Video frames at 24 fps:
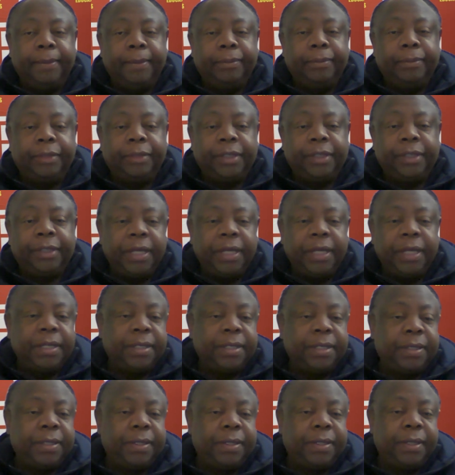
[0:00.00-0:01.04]

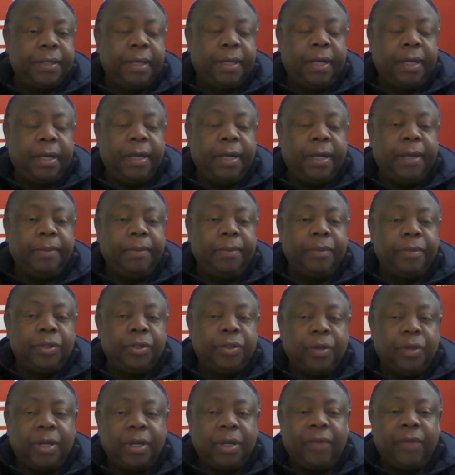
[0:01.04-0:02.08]
Shakes is
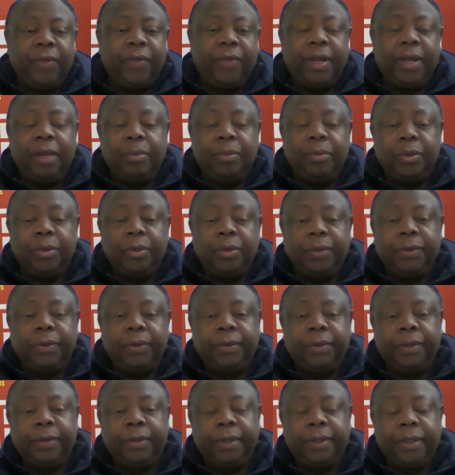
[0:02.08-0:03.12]
not available.
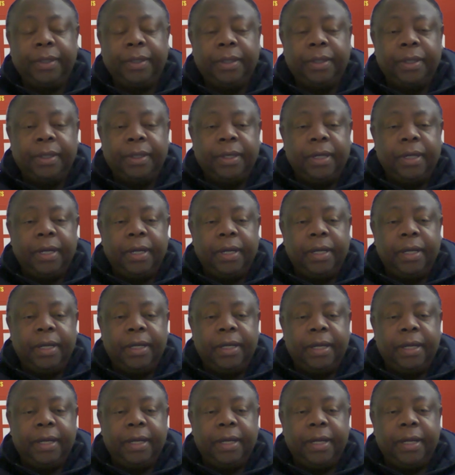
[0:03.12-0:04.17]
And
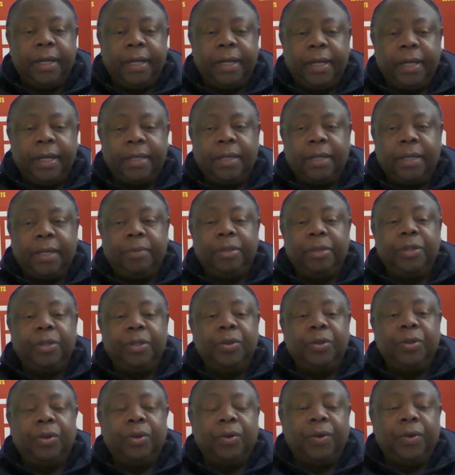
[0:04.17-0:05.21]
then
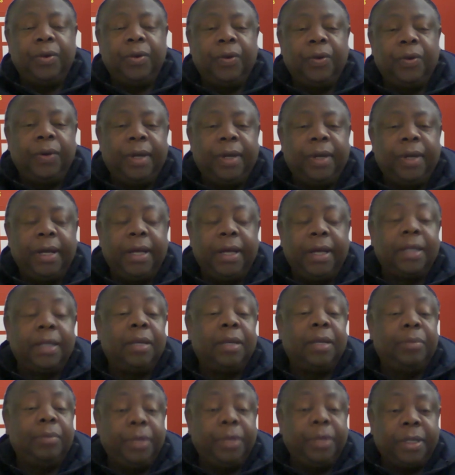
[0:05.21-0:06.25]

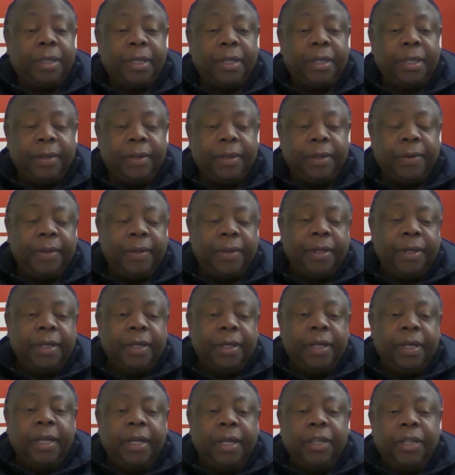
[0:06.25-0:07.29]
Tabiki
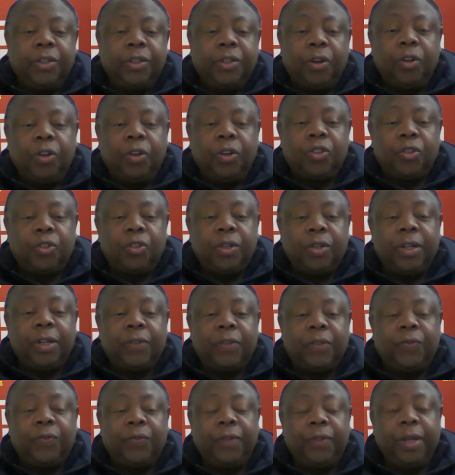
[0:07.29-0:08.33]
is also
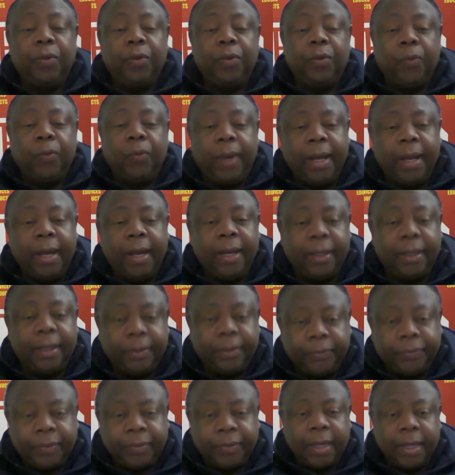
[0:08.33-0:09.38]
not feeling well.
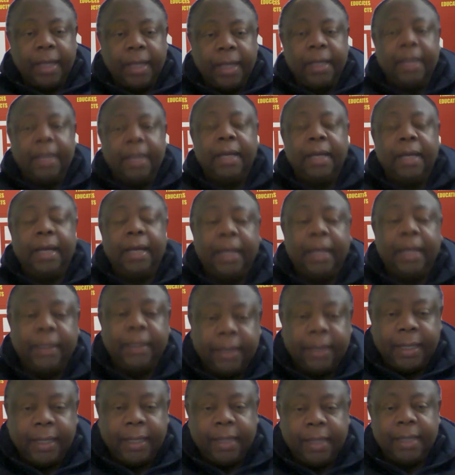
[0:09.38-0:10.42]

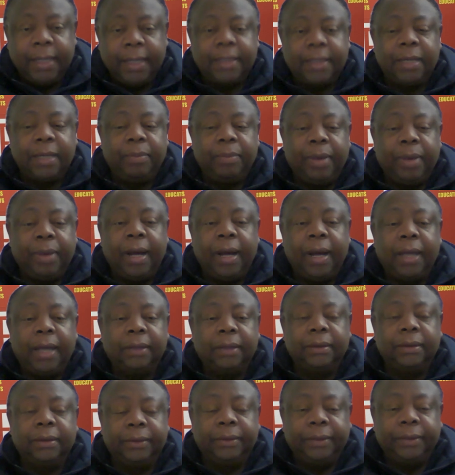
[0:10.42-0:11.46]
And then
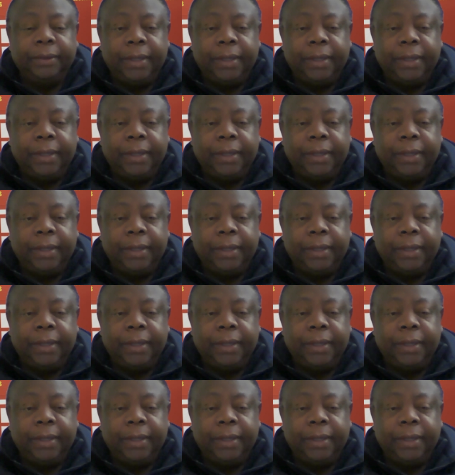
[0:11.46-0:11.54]
Tsepang